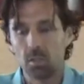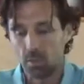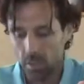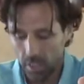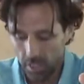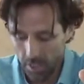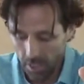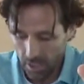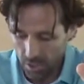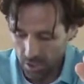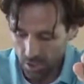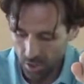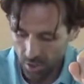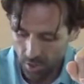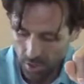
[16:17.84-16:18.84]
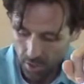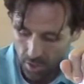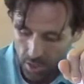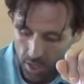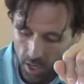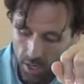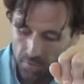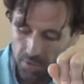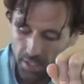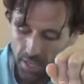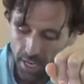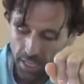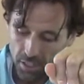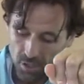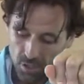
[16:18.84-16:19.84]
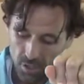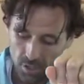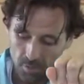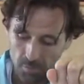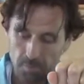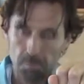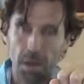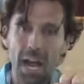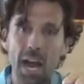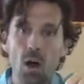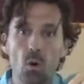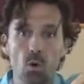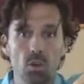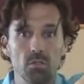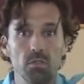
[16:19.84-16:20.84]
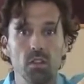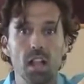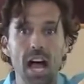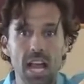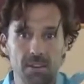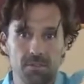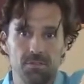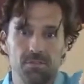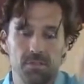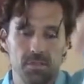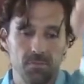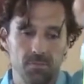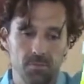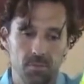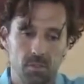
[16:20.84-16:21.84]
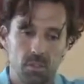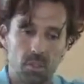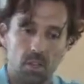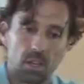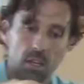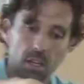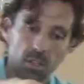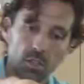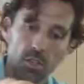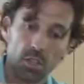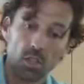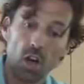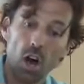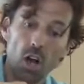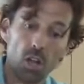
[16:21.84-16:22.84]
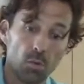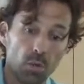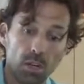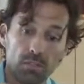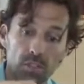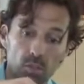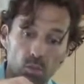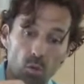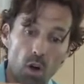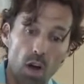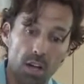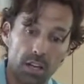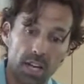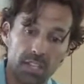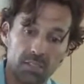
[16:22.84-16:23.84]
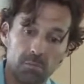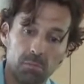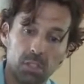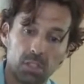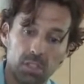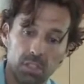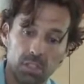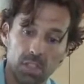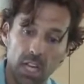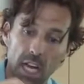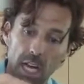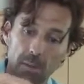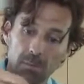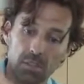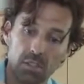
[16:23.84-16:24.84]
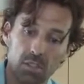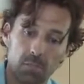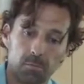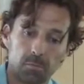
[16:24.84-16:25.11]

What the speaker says: radiation of the ancient power of life. You can call it whatever you want. It has a million names.